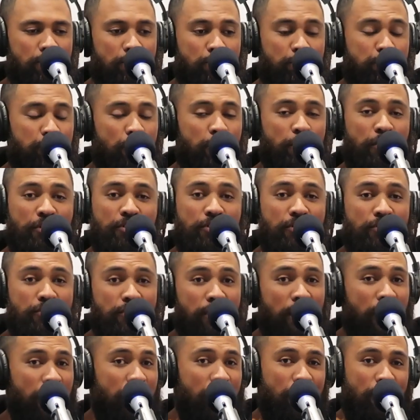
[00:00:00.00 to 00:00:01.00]
pretty much just
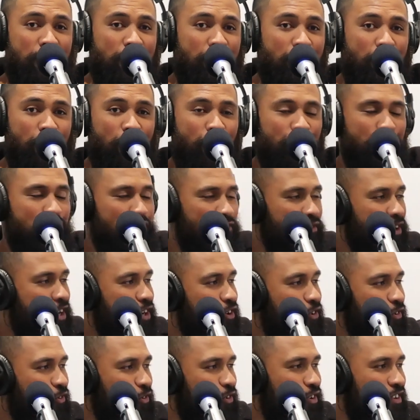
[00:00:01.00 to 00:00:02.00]
say it on the
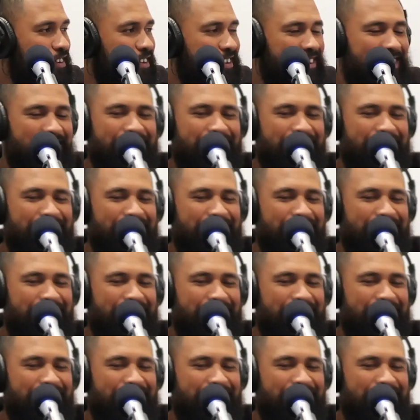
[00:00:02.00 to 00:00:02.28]
record.